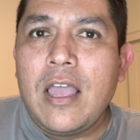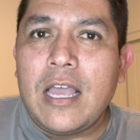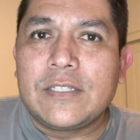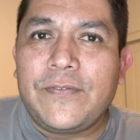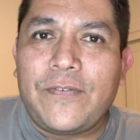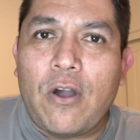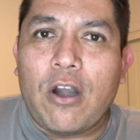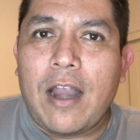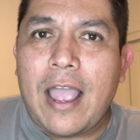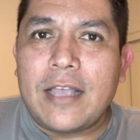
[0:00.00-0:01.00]
as
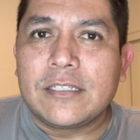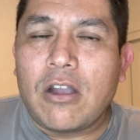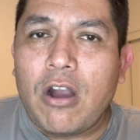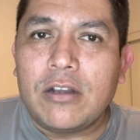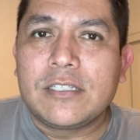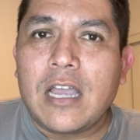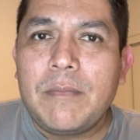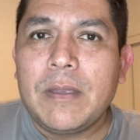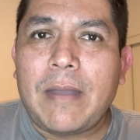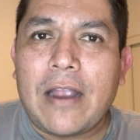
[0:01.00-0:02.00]
far as cards
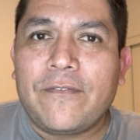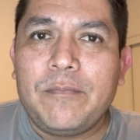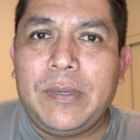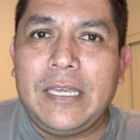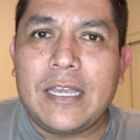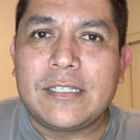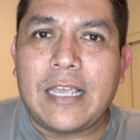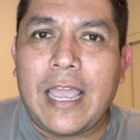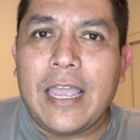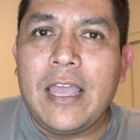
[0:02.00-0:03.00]
coming back from
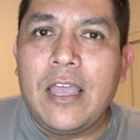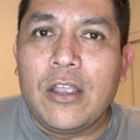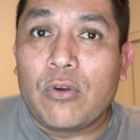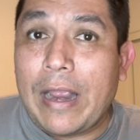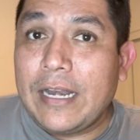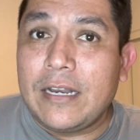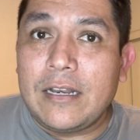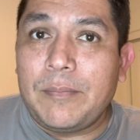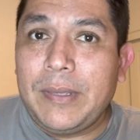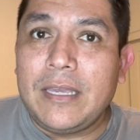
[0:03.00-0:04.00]
PSA, graded
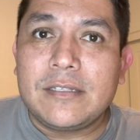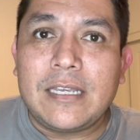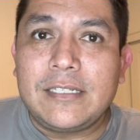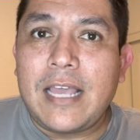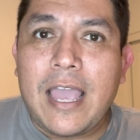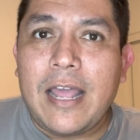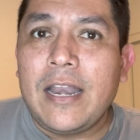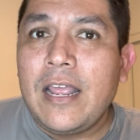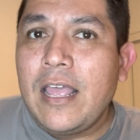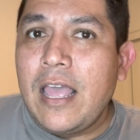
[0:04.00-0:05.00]
in a PSA
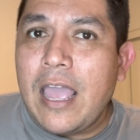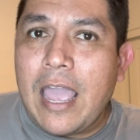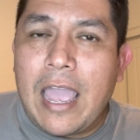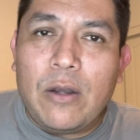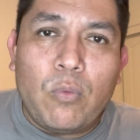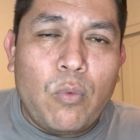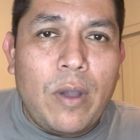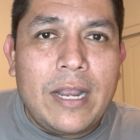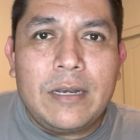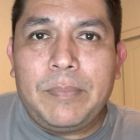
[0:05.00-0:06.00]
10, and
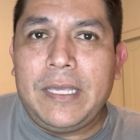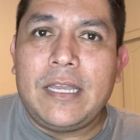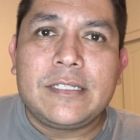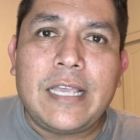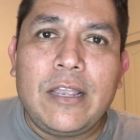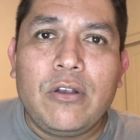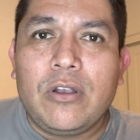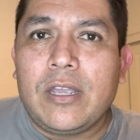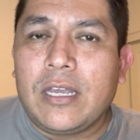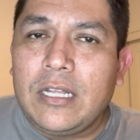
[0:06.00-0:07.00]
when PSA
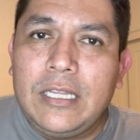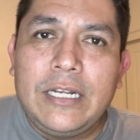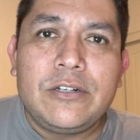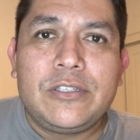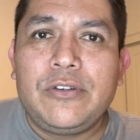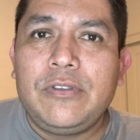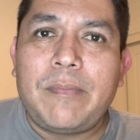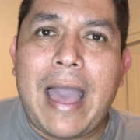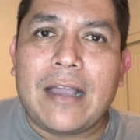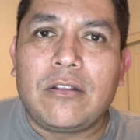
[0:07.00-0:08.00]
clears through the
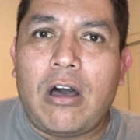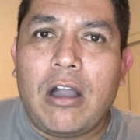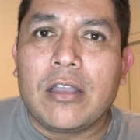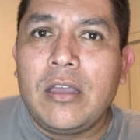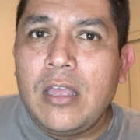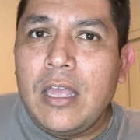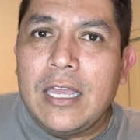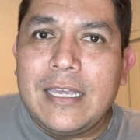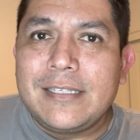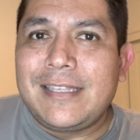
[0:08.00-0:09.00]
backlog,
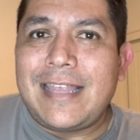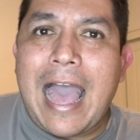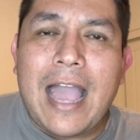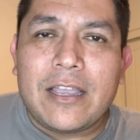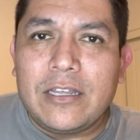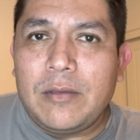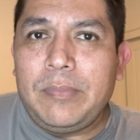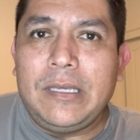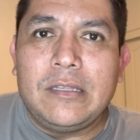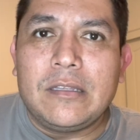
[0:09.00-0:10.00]
is that gonna
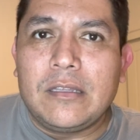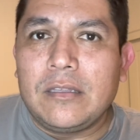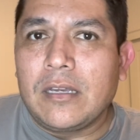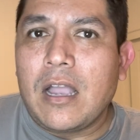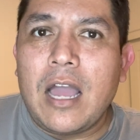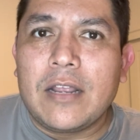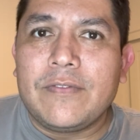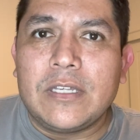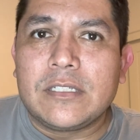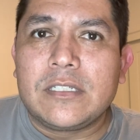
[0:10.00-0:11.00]
be the kind
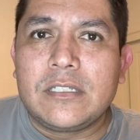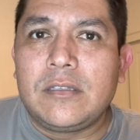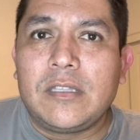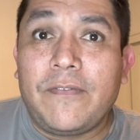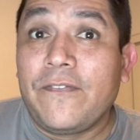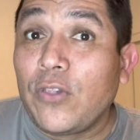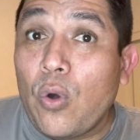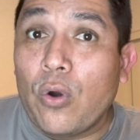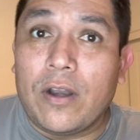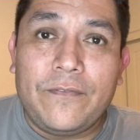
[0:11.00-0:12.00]
of the
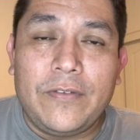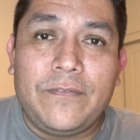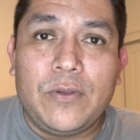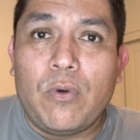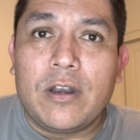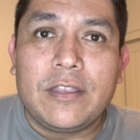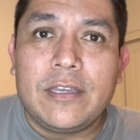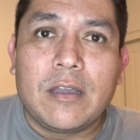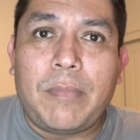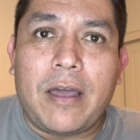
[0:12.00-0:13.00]
floor, if you wanna
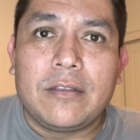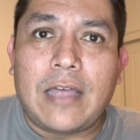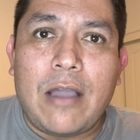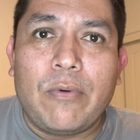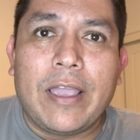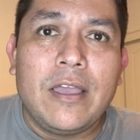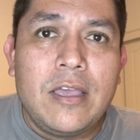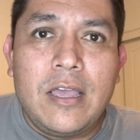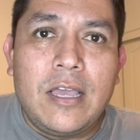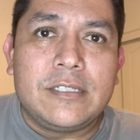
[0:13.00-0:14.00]
think about it that way?
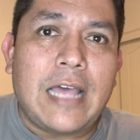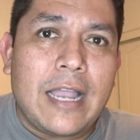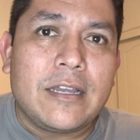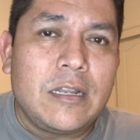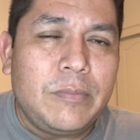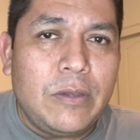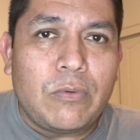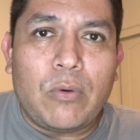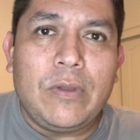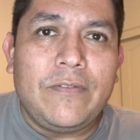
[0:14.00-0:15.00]
Is that gonna be
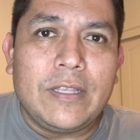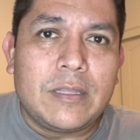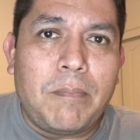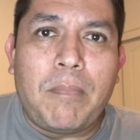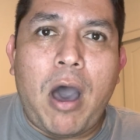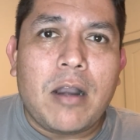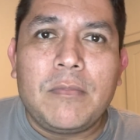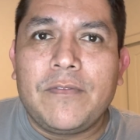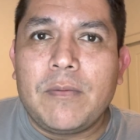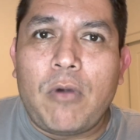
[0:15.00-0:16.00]
where we've hit the bottom
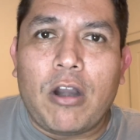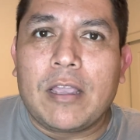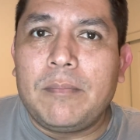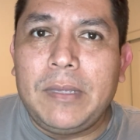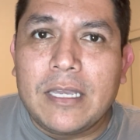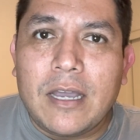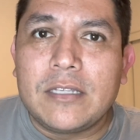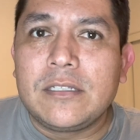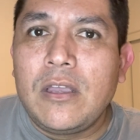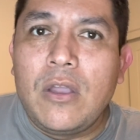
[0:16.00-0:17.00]
of the market
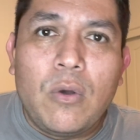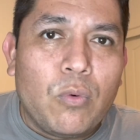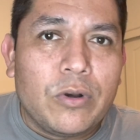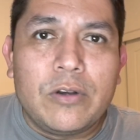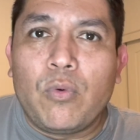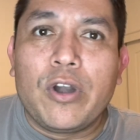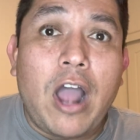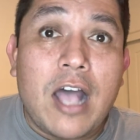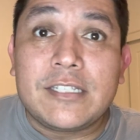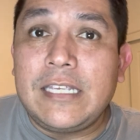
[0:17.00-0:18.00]
because we're
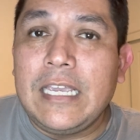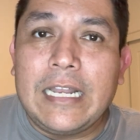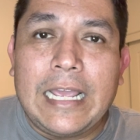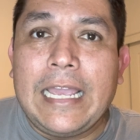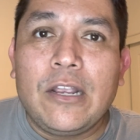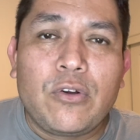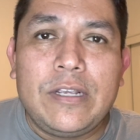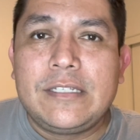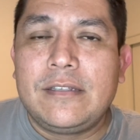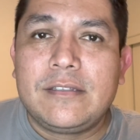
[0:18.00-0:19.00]
not seeing an
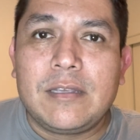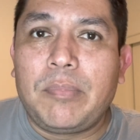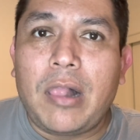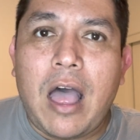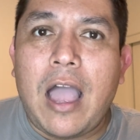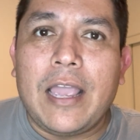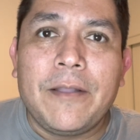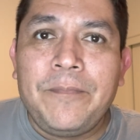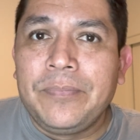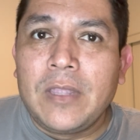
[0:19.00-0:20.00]
increase in
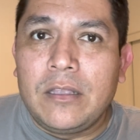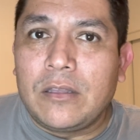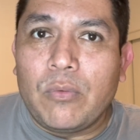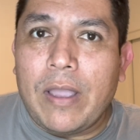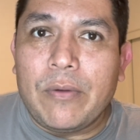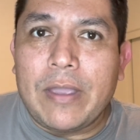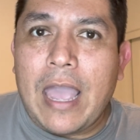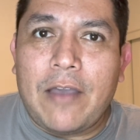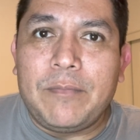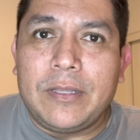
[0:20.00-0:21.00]
supply the way we
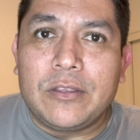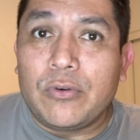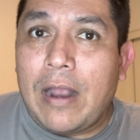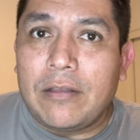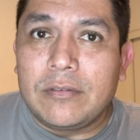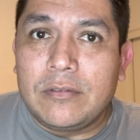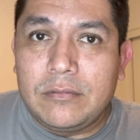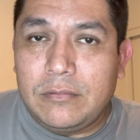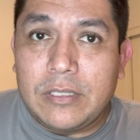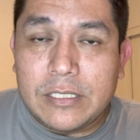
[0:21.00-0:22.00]
have been throughout
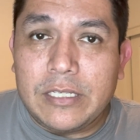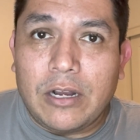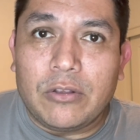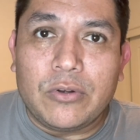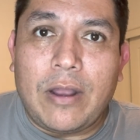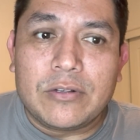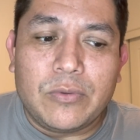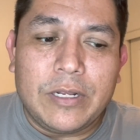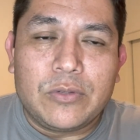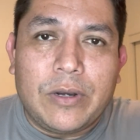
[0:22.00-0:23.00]
this year, throughout
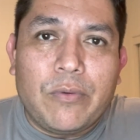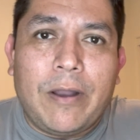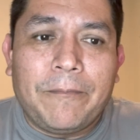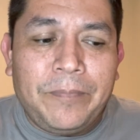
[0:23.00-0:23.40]
2021.